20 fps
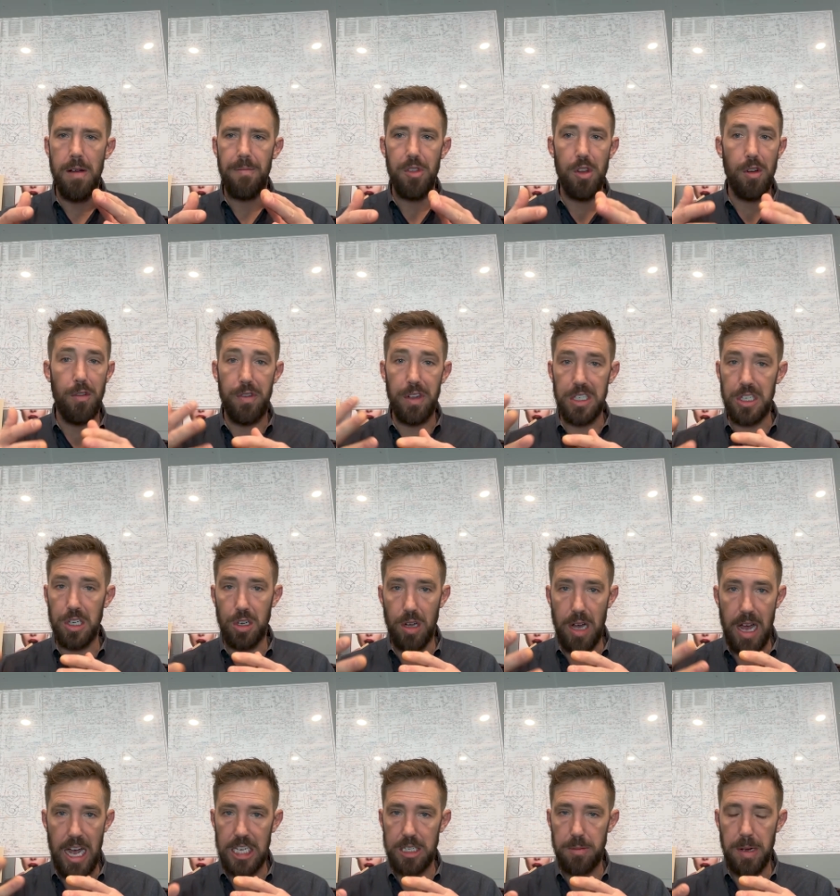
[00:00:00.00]
your physical
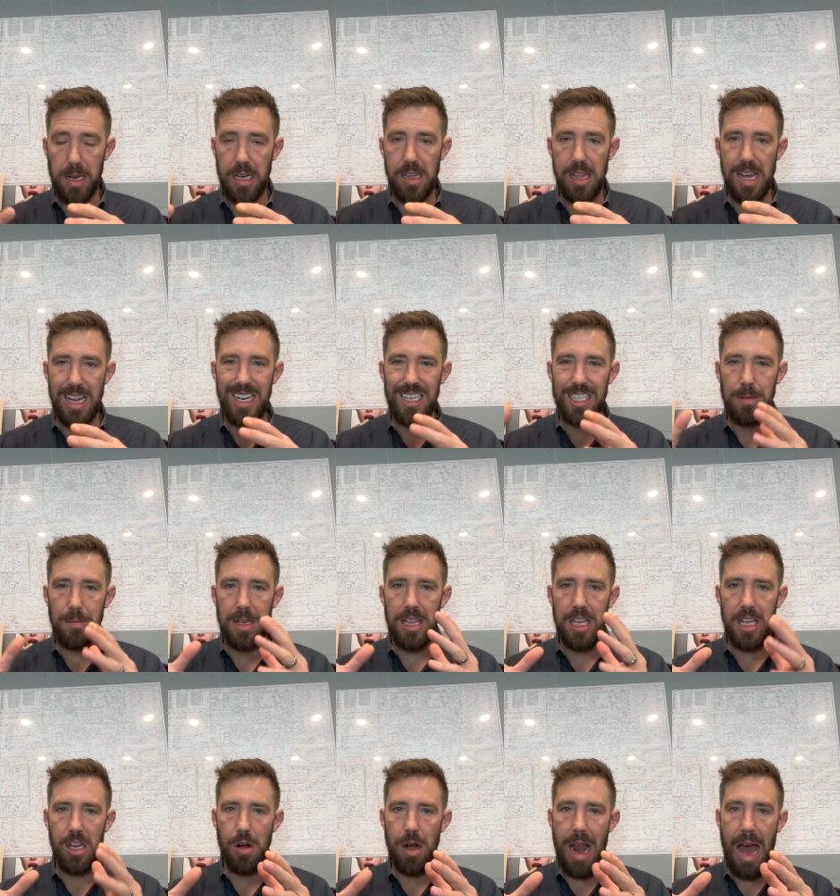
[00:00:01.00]
aspect and that doesn't mean
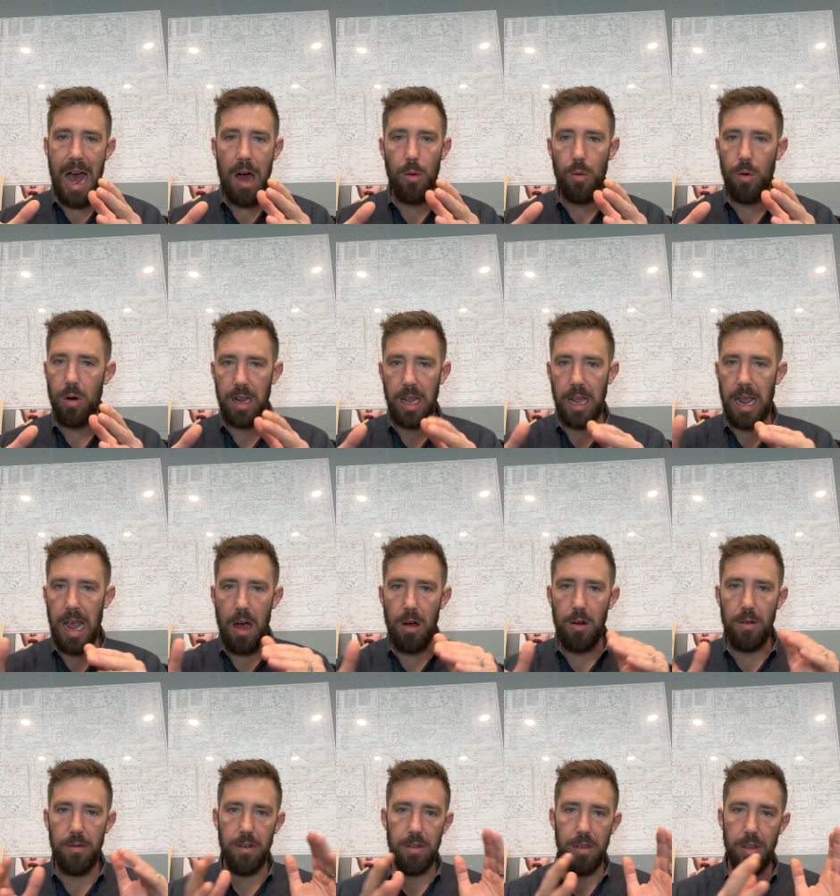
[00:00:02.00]
that you're not working
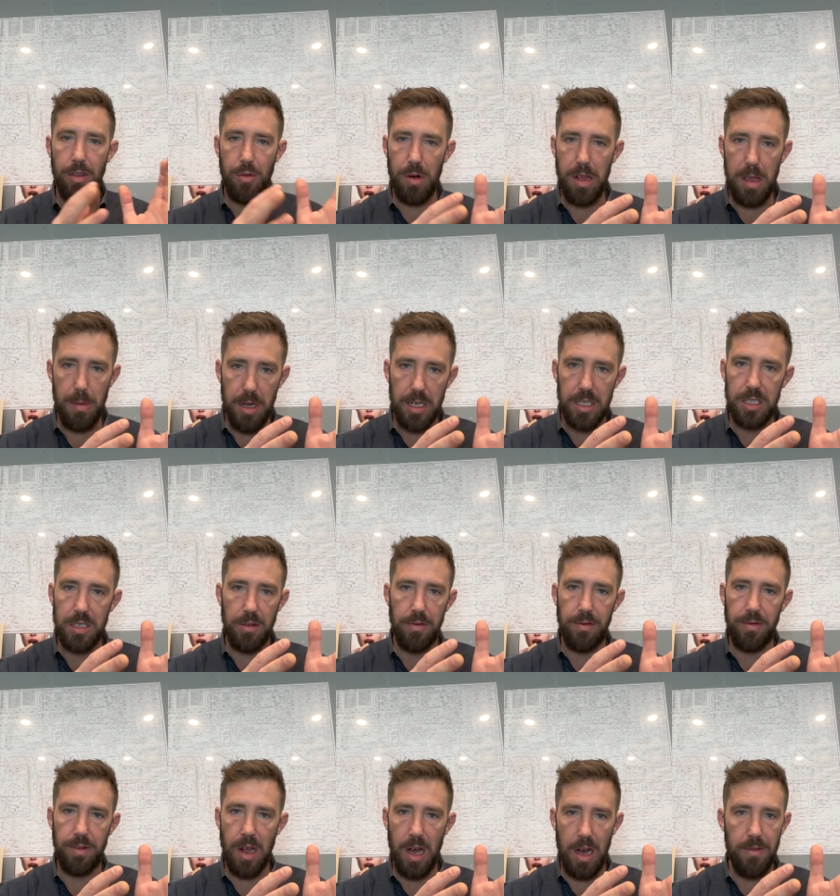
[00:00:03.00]
out for the three months
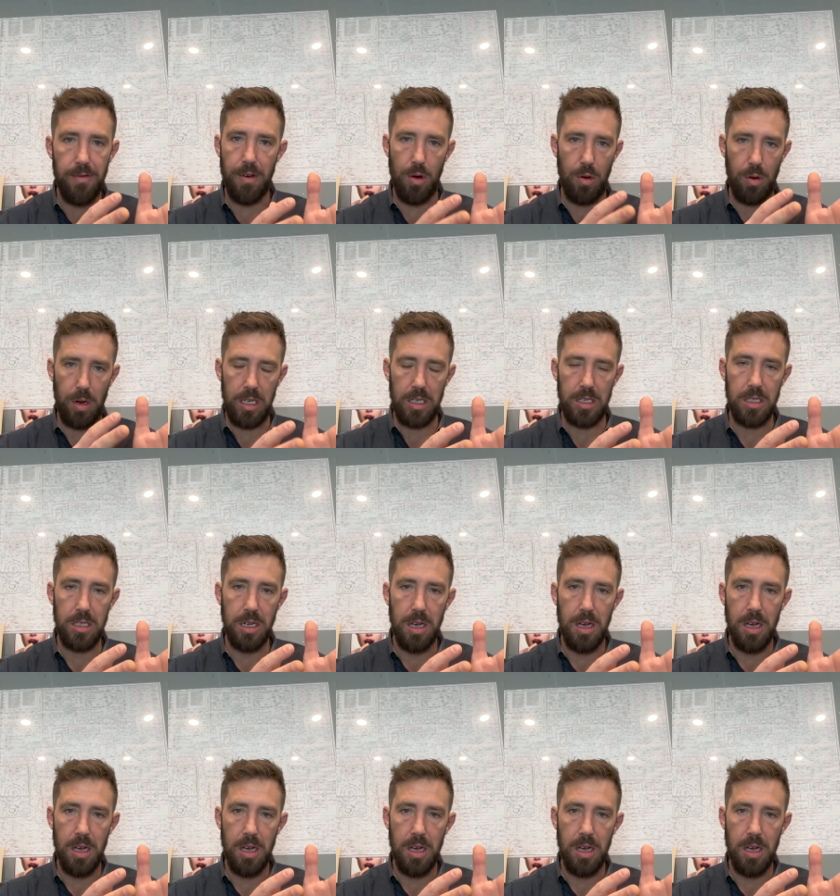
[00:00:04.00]
of gut focus